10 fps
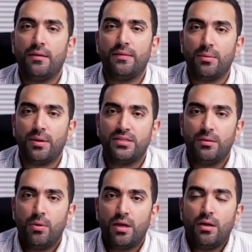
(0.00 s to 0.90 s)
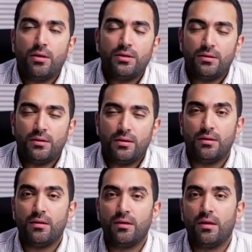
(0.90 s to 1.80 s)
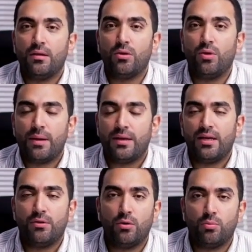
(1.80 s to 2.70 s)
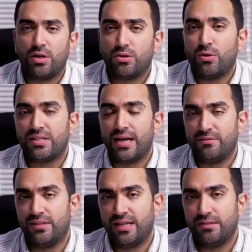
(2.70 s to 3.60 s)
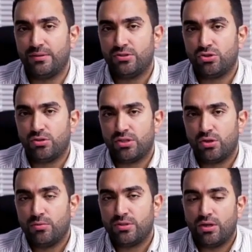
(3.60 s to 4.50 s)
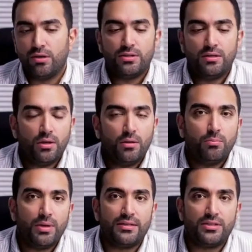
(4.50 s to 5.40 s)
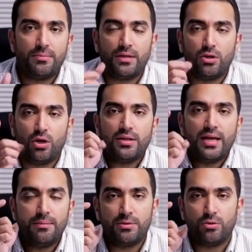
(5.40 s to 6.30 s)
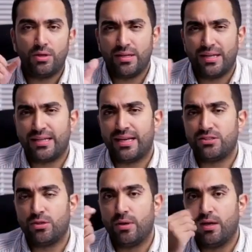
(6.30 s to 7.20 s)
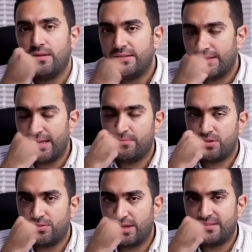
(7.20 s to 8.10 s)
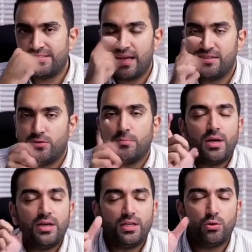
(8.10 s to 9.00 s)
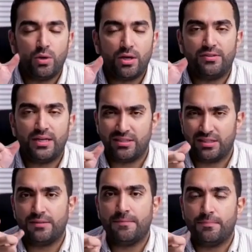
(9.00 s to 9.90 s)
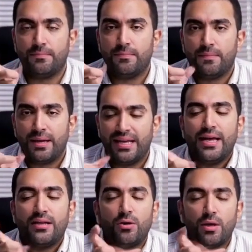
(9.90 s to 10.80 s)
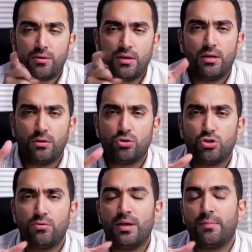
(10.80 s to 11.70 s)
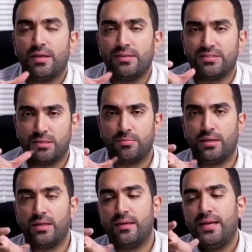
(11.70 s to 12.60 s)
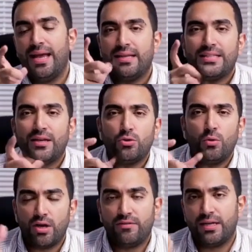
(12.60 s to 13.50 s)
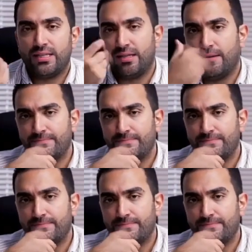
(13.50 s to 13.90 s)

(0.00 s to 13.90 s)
they went somewhere else. You have a level where those advertisements should yield results. We have something called MQL and SQL. MQL stands for Marketing Qualified Lead. And SQL, you should read about this separately, and Sales Qualified Lead.